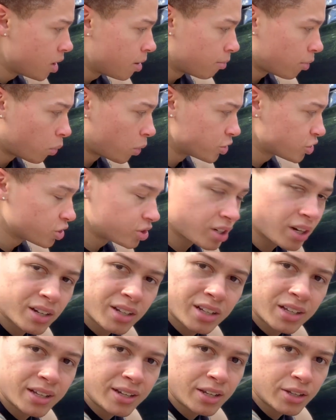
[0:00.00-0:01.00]
But once you're done
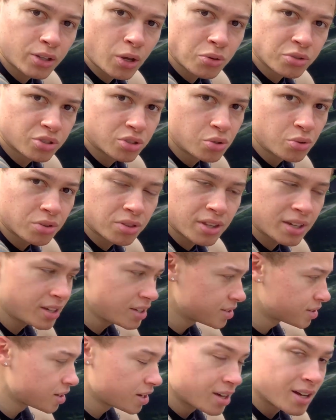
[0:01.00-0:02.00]
cleaning those 2
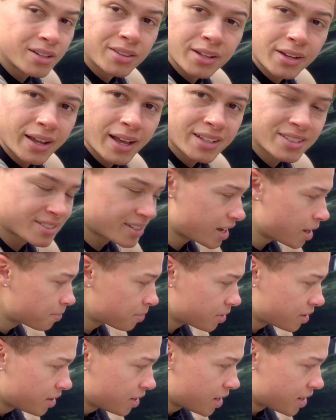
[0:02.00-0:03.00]
things, the next step
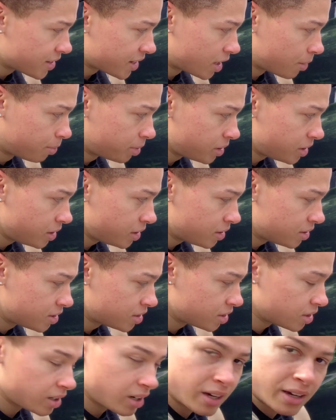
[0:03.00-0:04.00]
is going to be
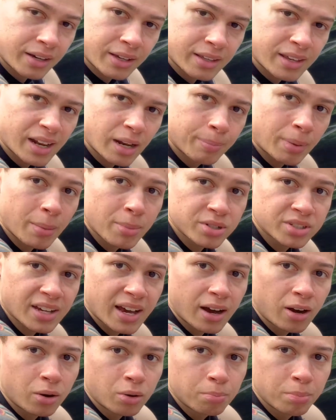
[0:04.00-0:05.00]
to get a paper
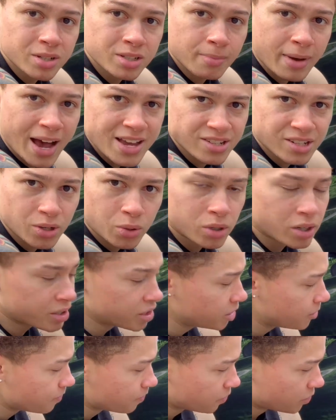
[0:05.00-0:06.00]
towel, put some acetone on it,